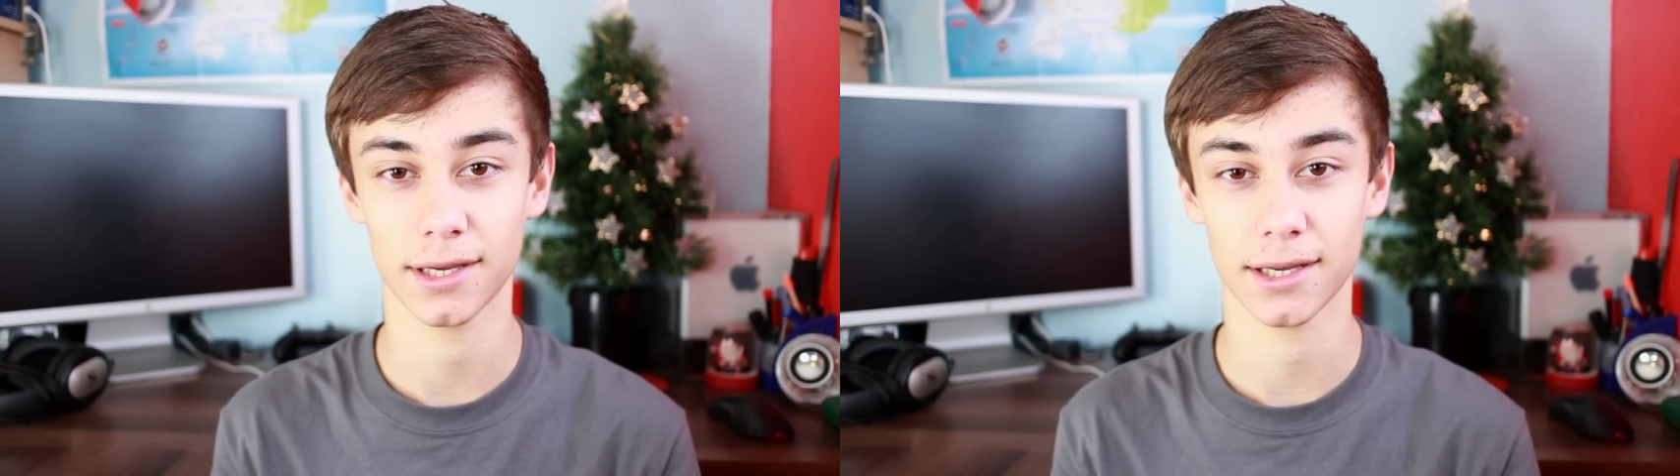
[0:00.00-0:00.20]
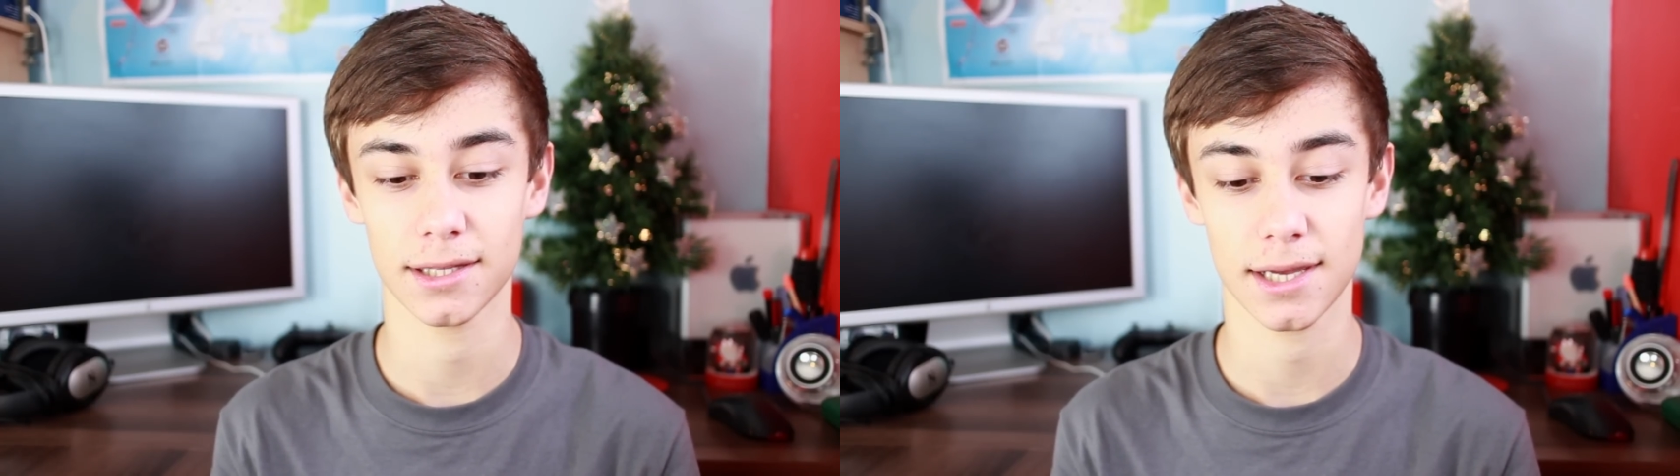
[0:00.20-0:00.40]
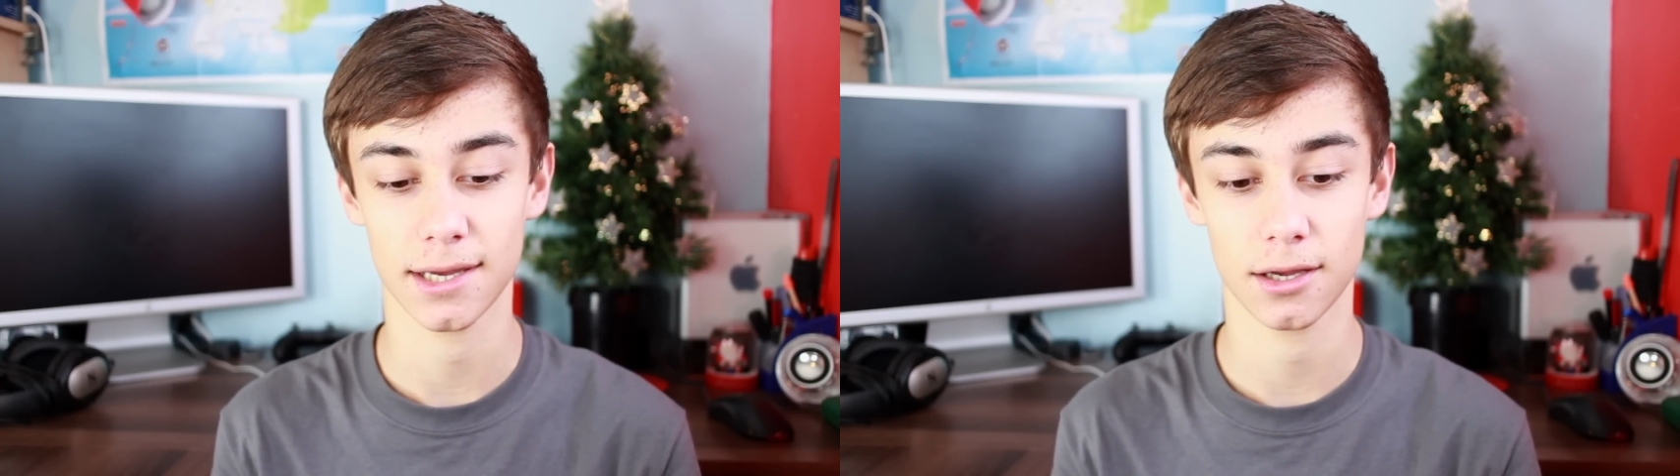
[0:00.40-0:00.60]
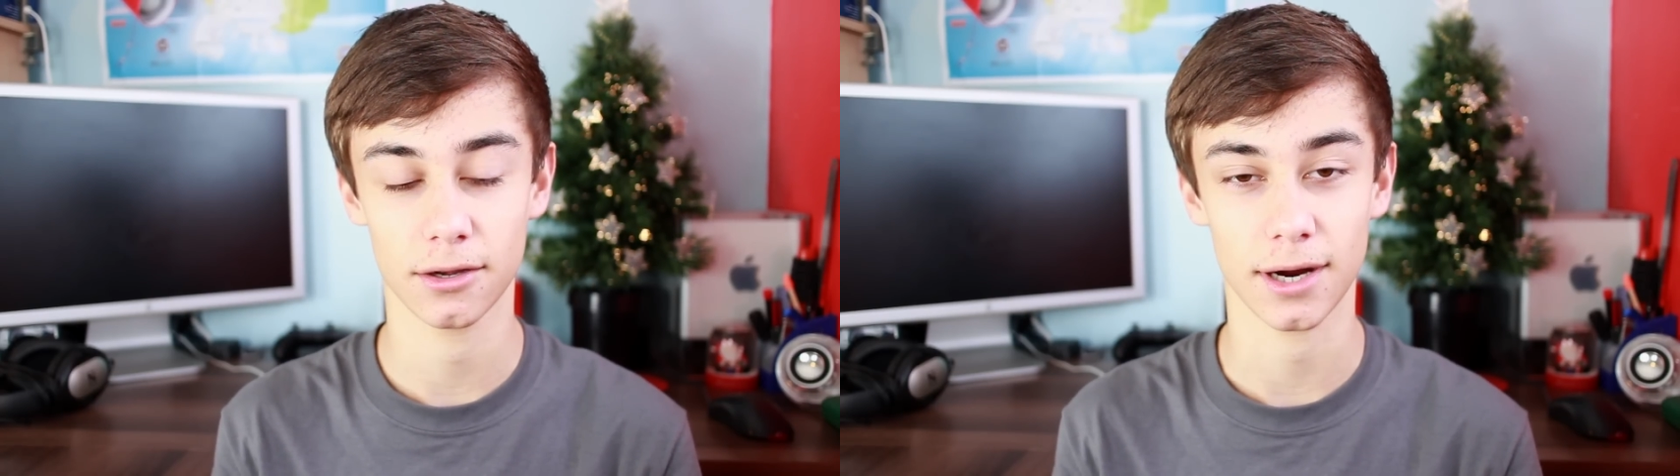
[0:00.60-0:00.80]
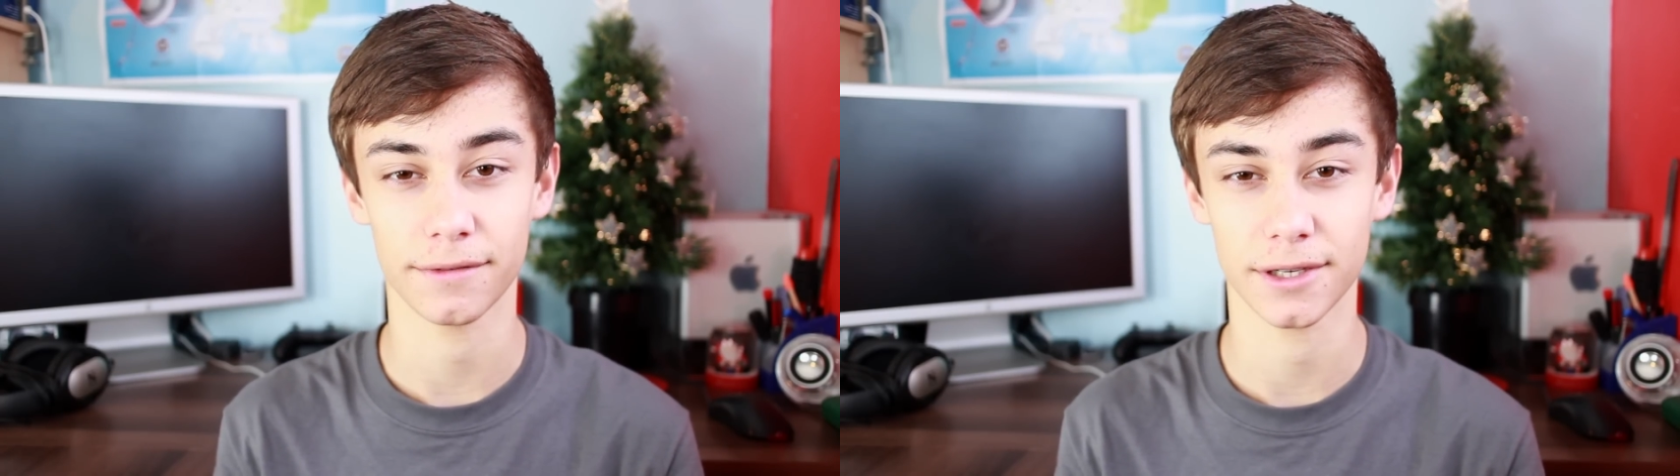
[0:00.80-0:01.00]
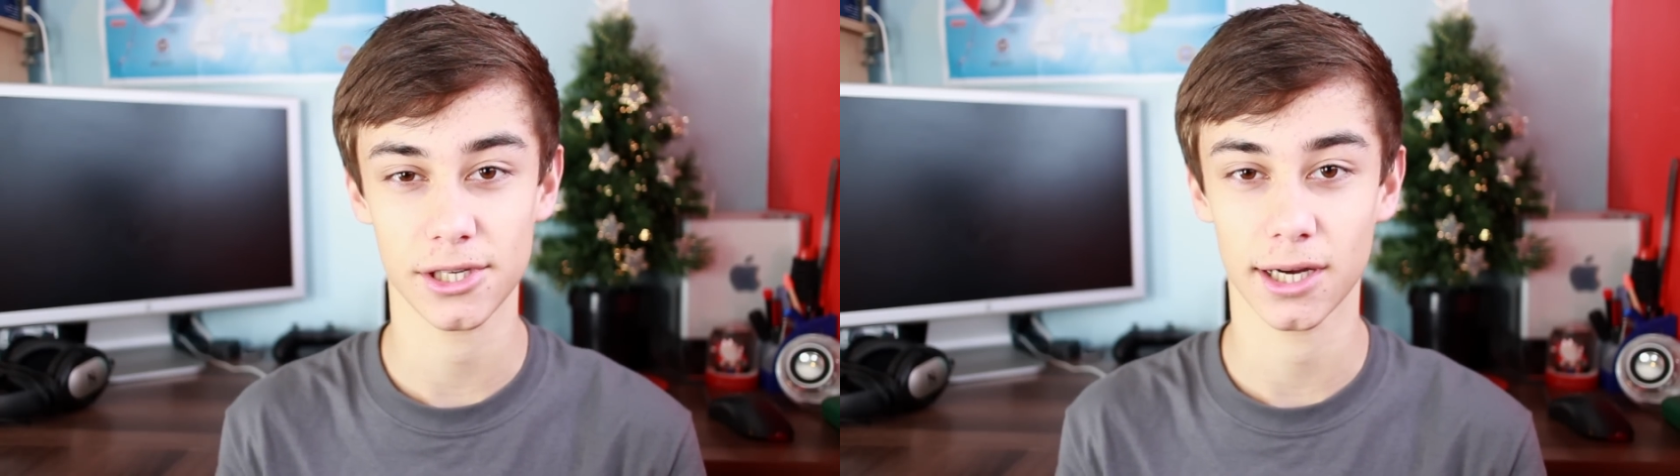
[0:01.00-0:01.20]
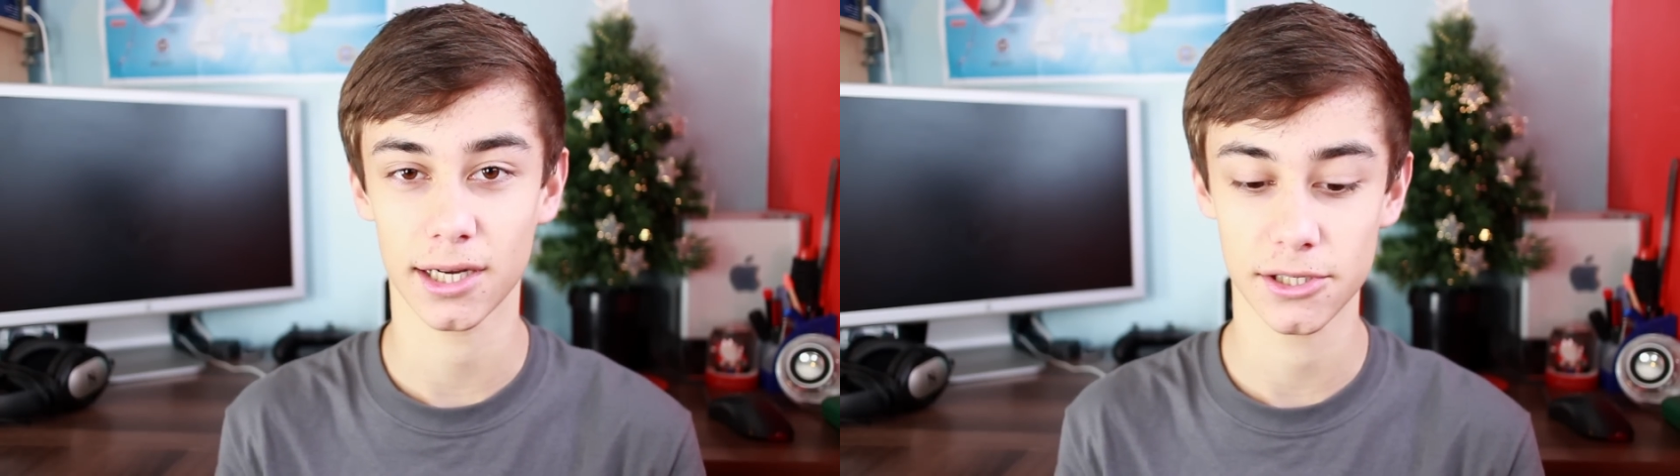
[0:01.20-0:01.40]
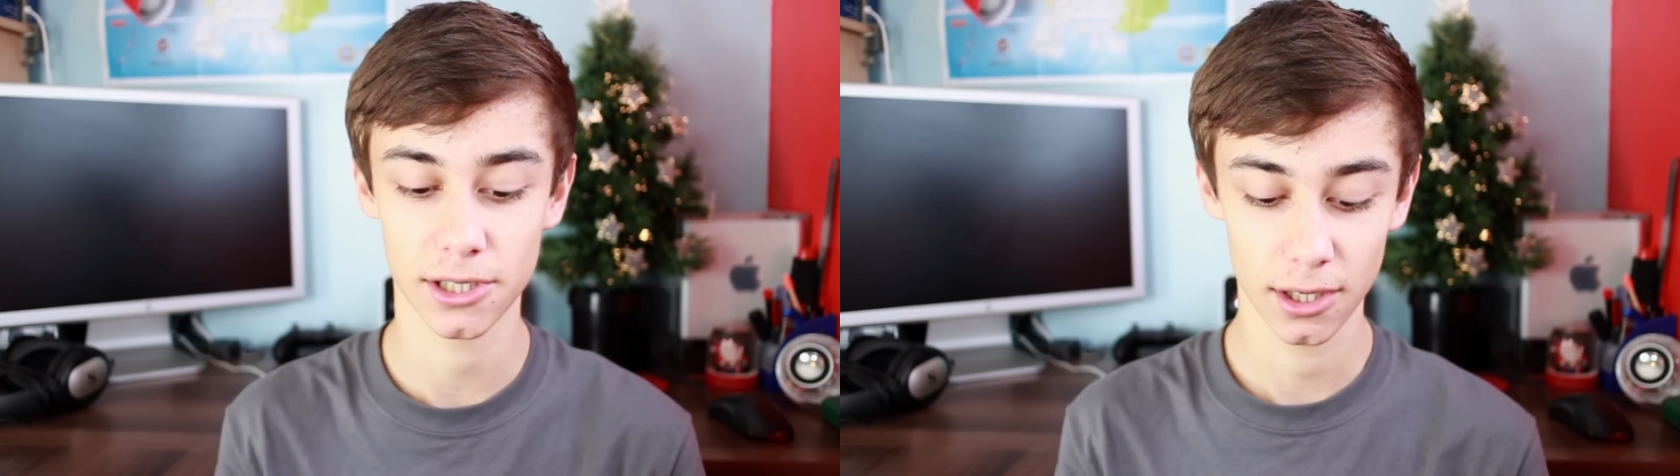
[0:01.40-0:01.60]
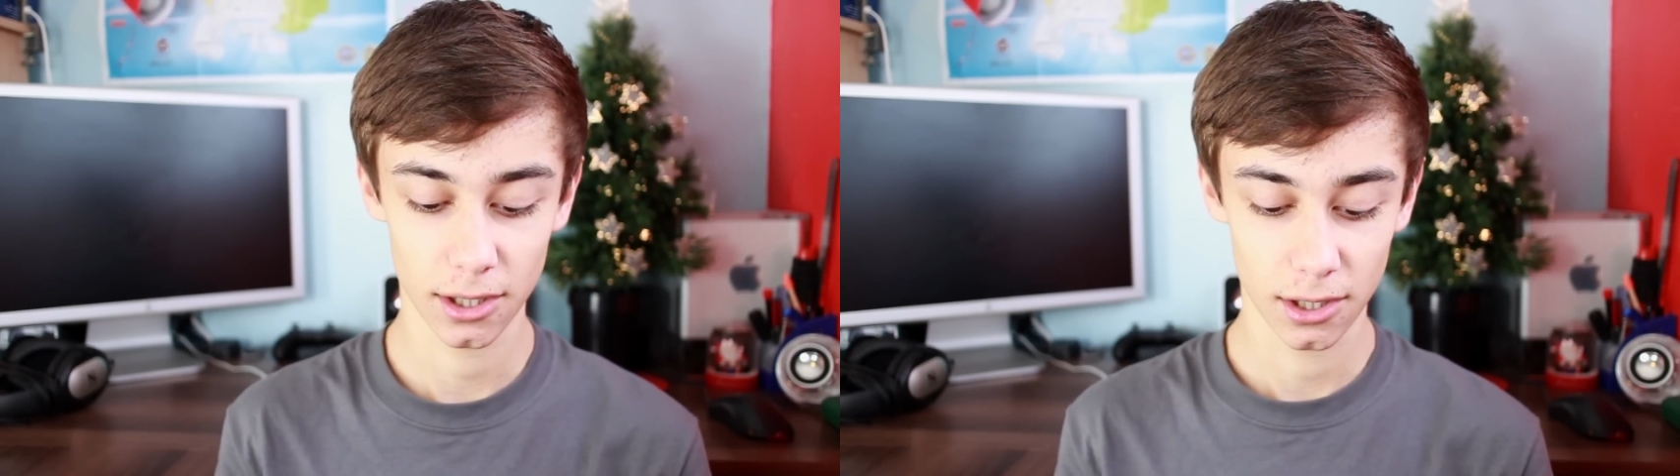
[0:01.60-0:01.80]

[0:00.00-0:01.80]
they can take graphics cards,